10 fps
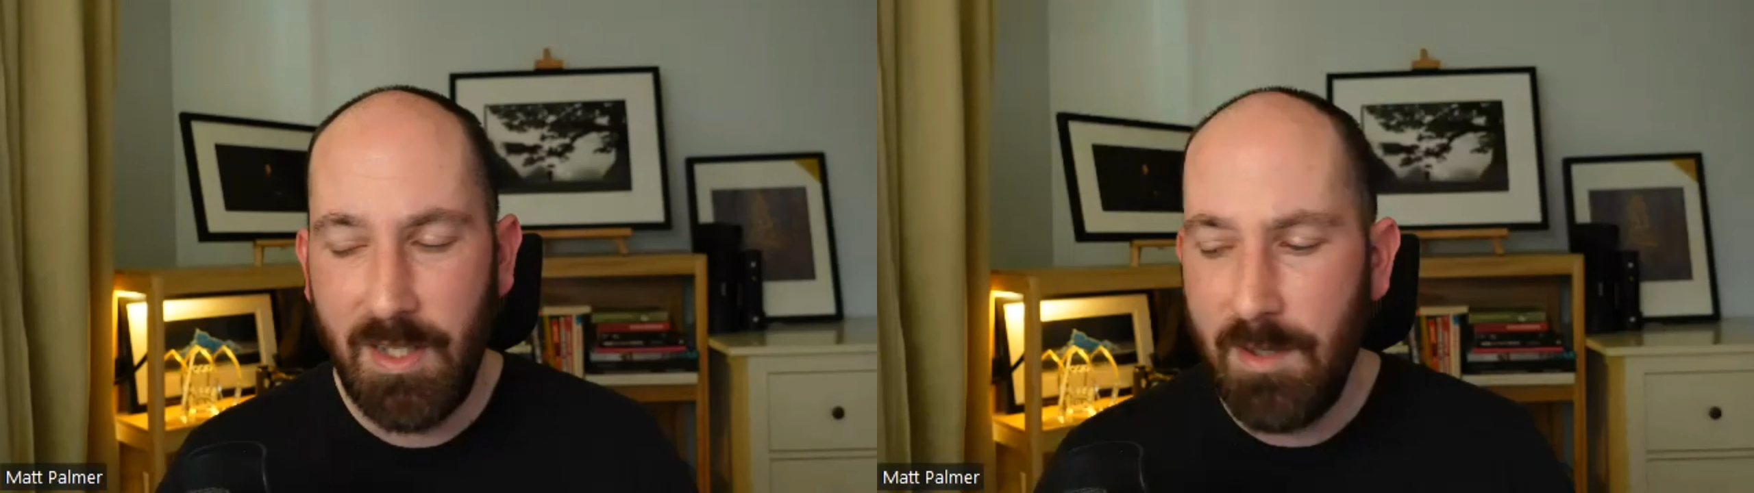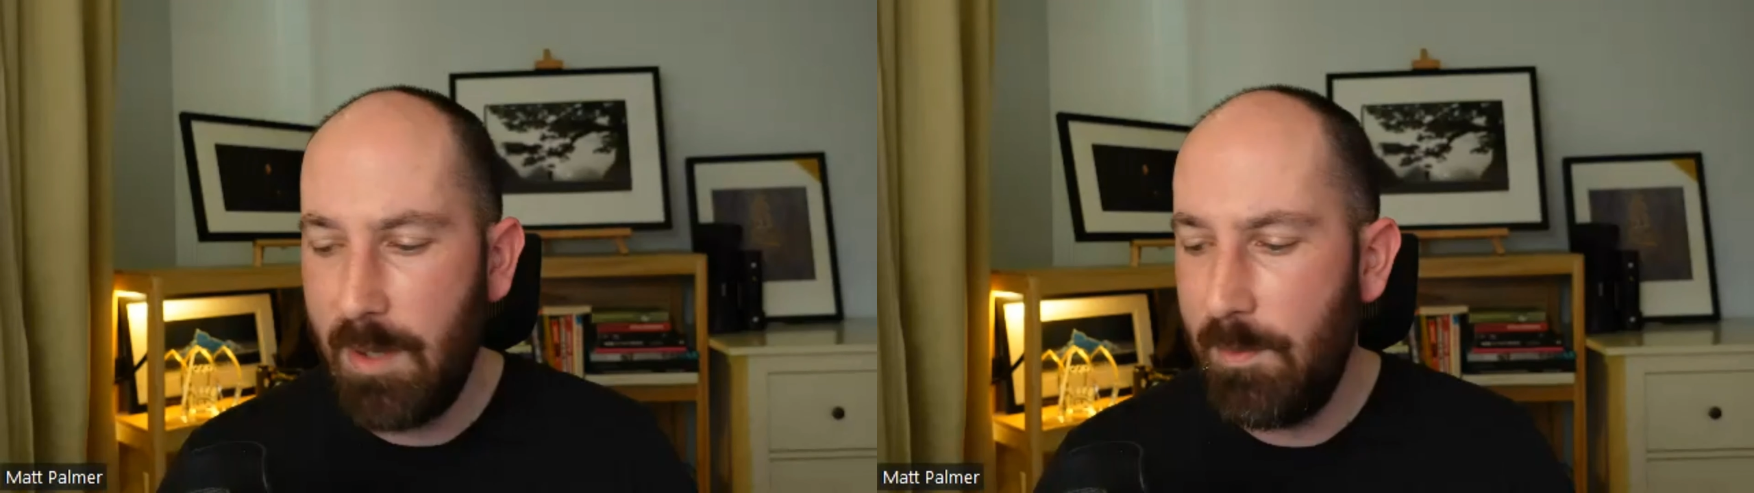
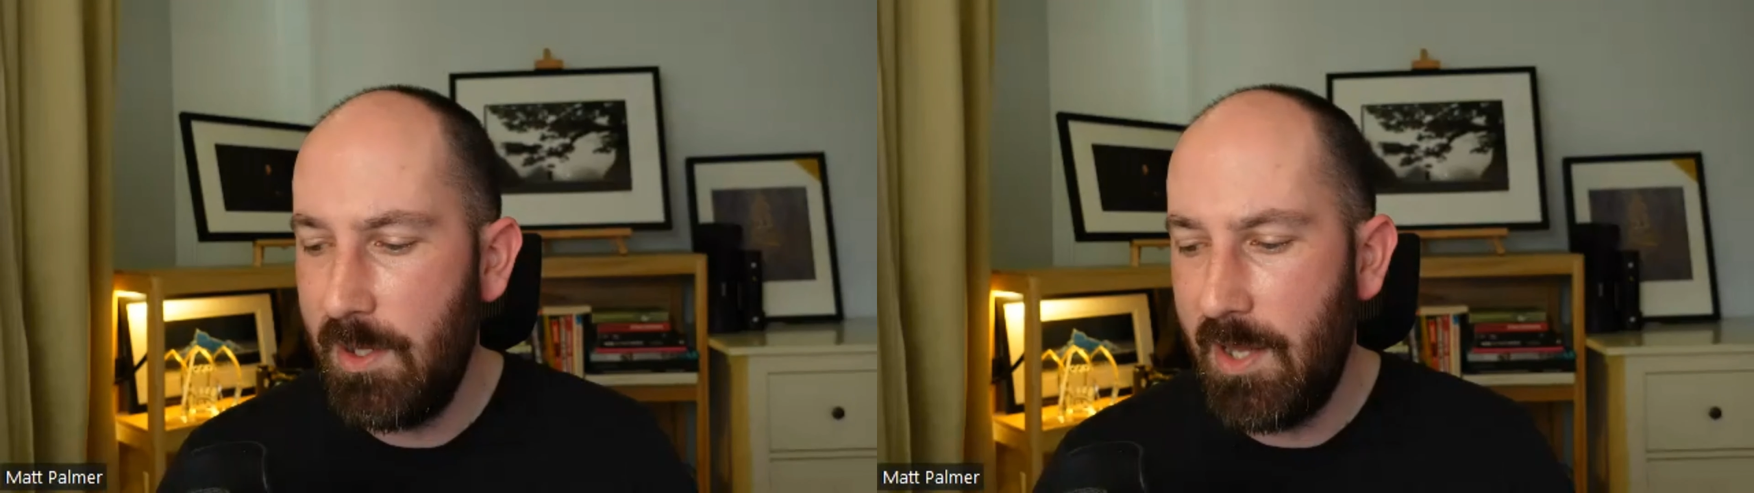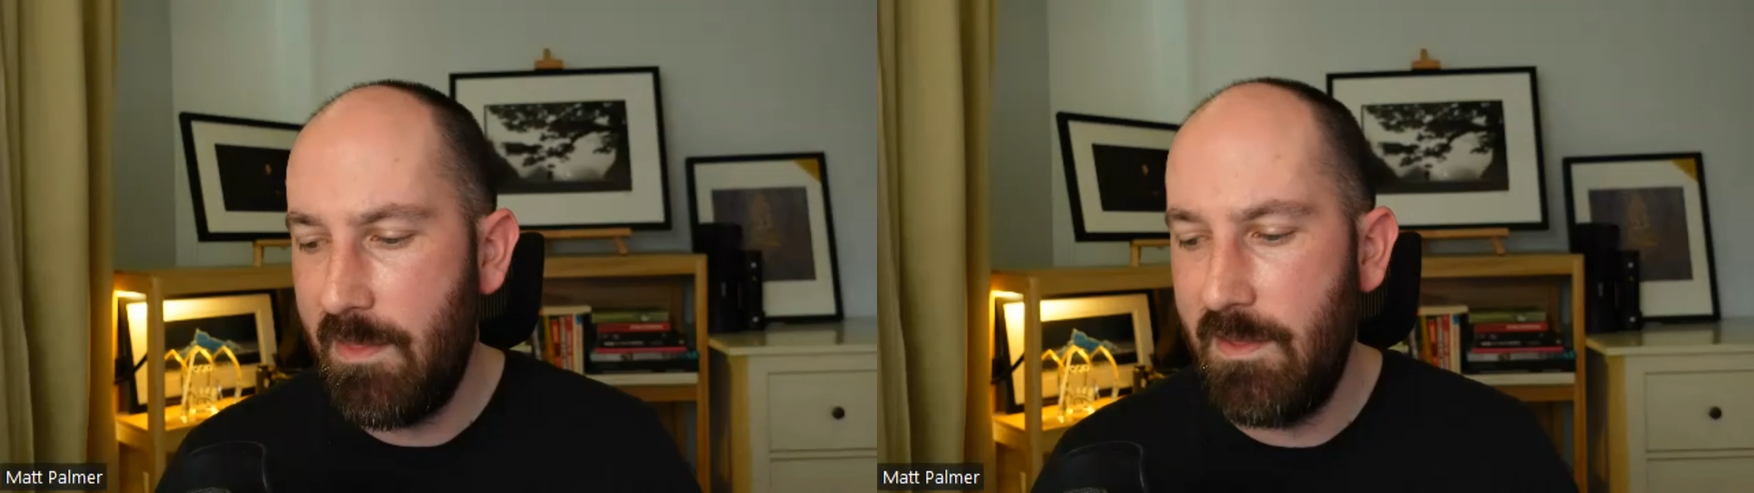maybe they
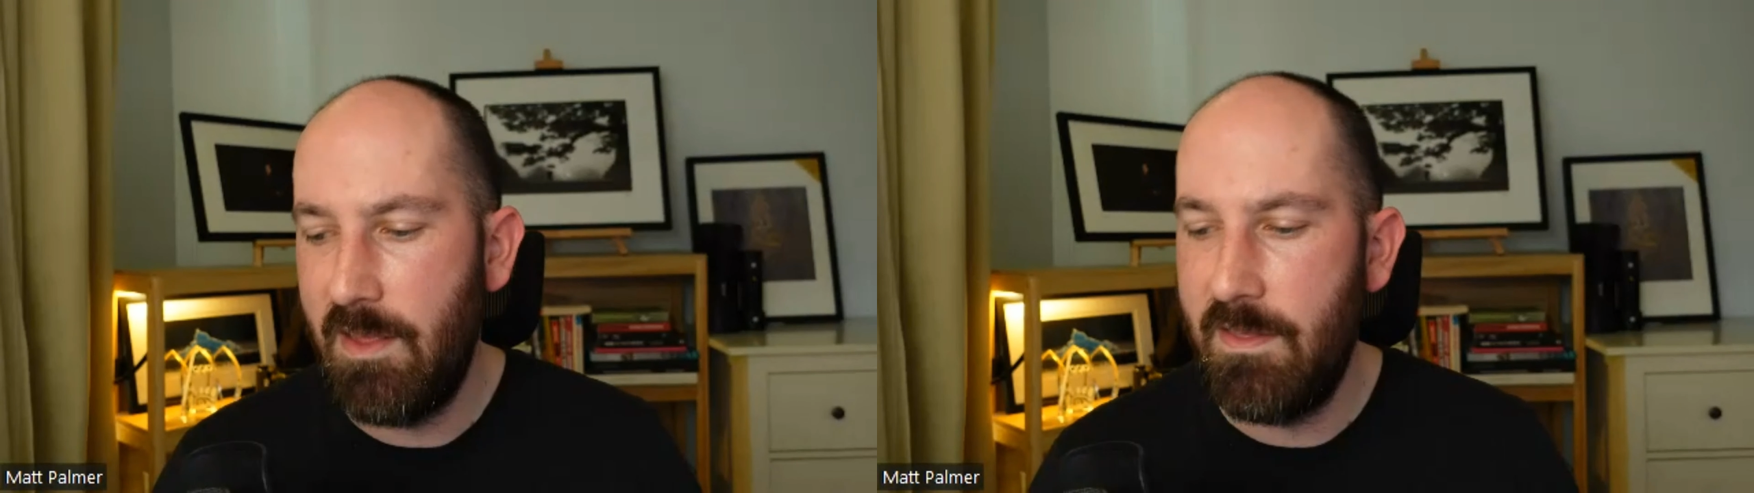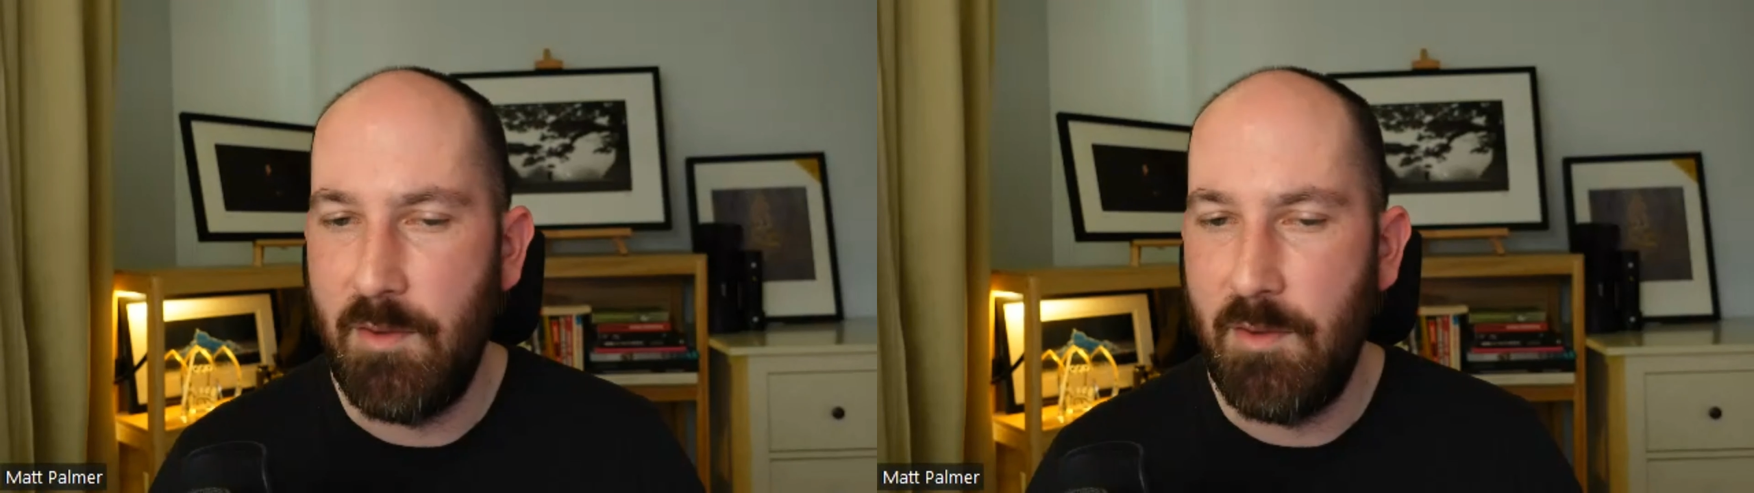see something